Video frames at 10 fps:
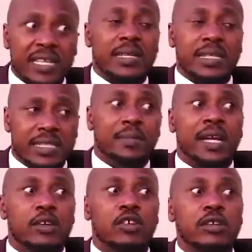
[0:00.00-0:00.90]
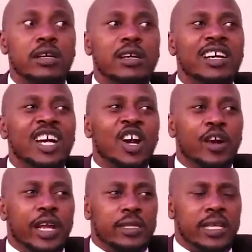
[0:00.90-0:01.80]
anything similar, you don't
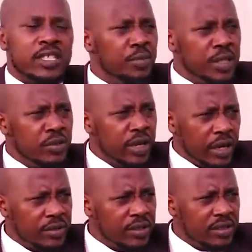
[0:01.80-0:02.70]
connect. There's no middle ground.